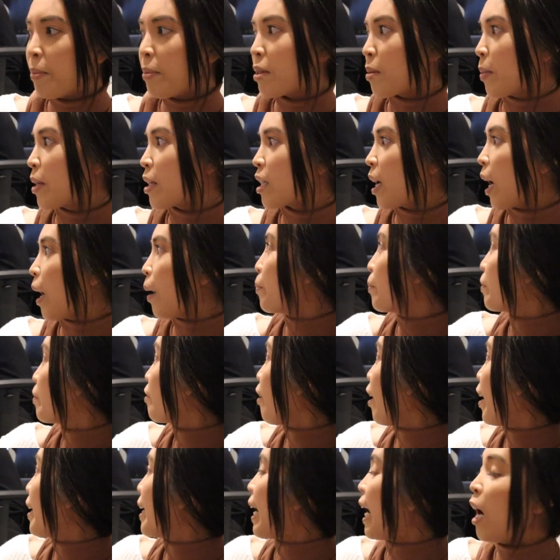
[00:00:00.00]
It's meant to happen
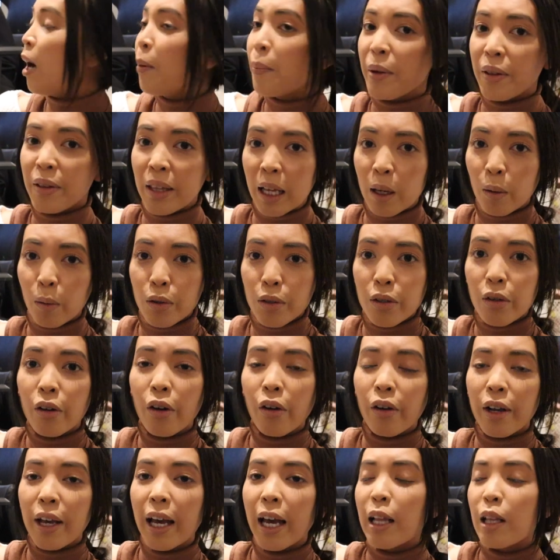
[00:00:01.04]
right now, but that also
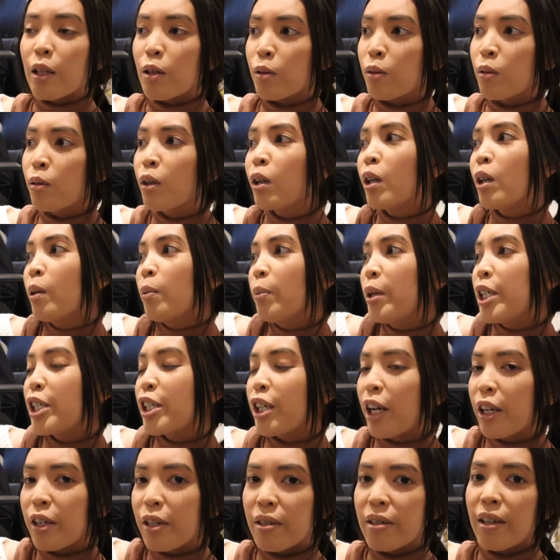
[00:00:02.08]
got cancelled, which
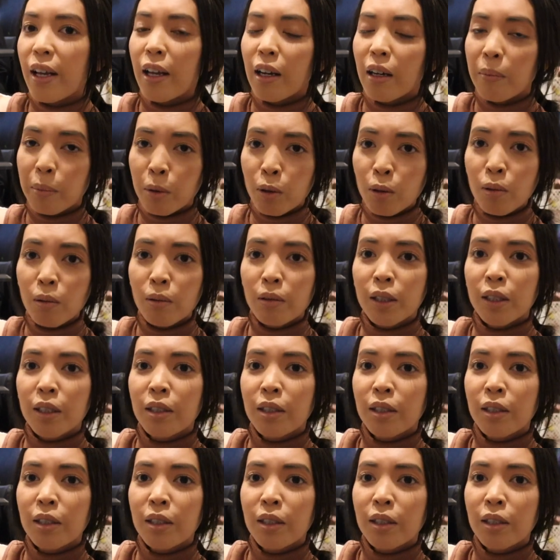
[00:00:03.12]
understandable.